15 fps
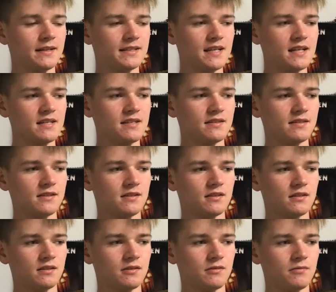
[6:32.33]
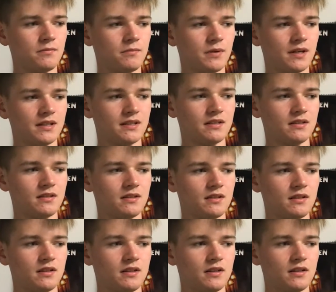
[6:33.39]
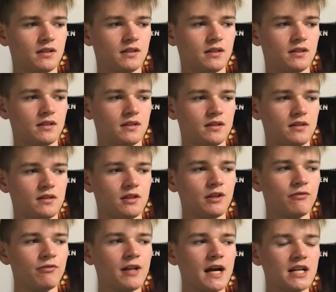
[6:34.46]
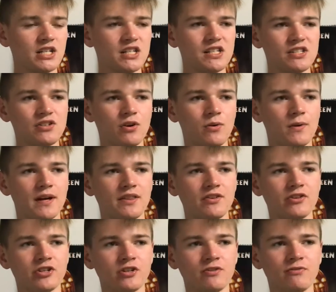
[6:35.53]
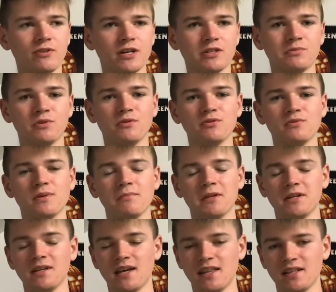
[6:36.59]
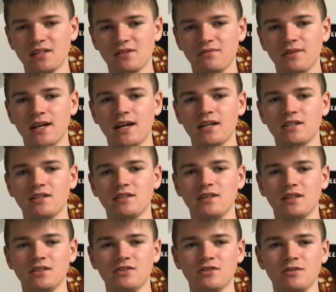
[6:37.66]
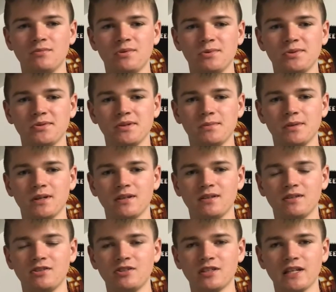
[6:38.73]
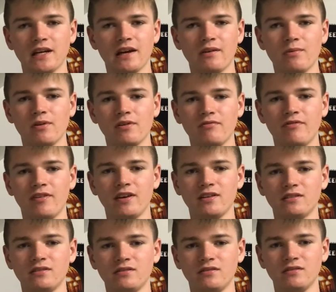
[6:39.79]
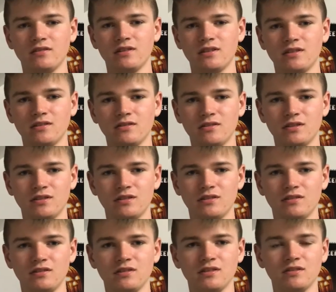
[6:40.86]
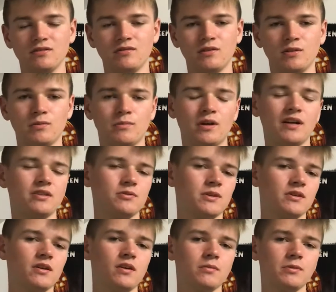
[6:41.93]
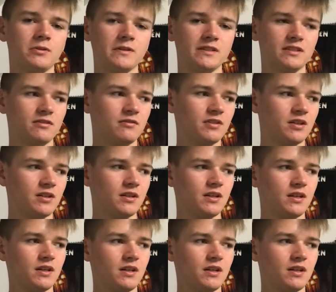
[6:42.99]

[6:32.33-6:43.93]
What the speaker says: exists. But the Flash, and it's alright. There's certain Flash moments where I'm like, yeah, that's the Flash. And then there's certain moments where I'm like, it's just a guy running fast. Just, you might as well call him Quicksilver.